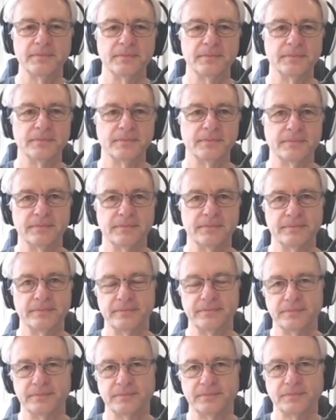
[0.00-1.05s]

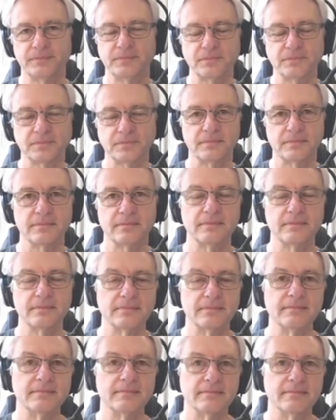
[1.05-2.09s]

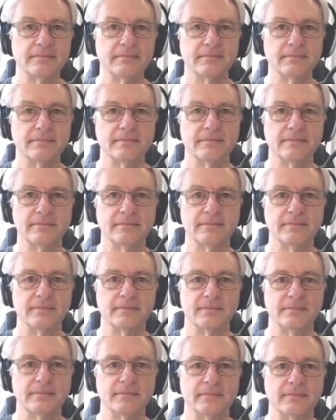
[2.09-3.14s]

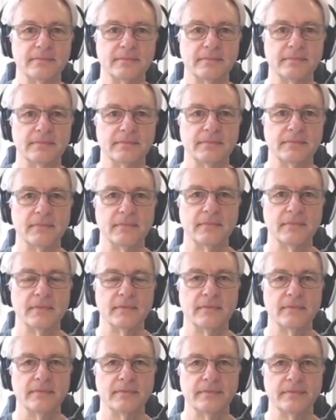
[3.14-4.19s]

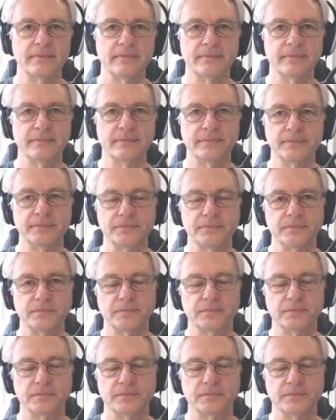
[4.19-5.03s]
(not speaking)